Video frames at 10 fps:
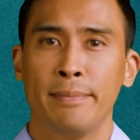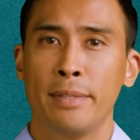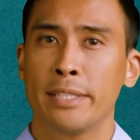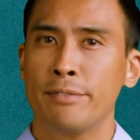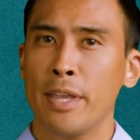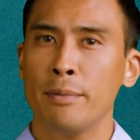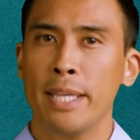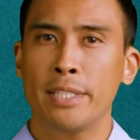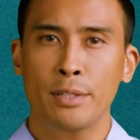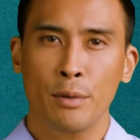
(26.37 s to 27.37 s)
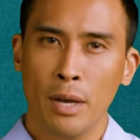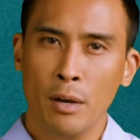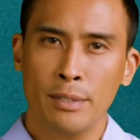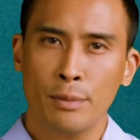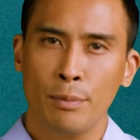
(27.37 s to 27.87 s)
This foundational
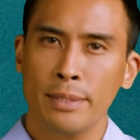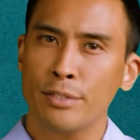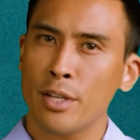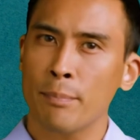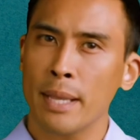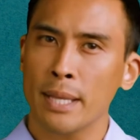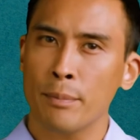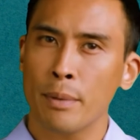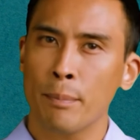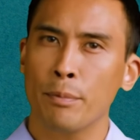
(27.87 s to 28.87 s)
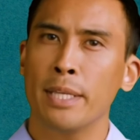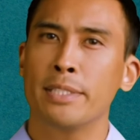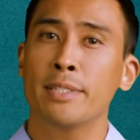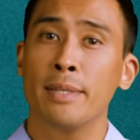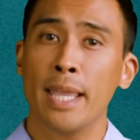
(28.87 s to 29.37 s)
knowledge will streamline your
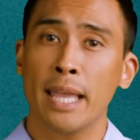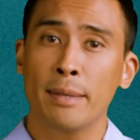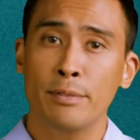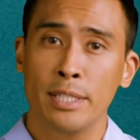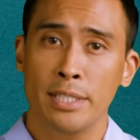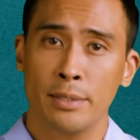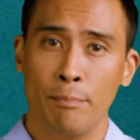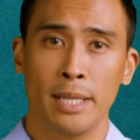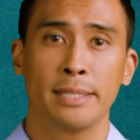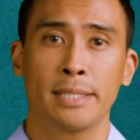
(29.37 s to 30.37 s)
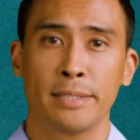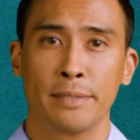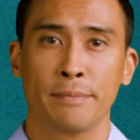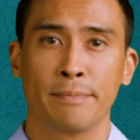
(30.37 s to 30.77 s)
preparation and application process.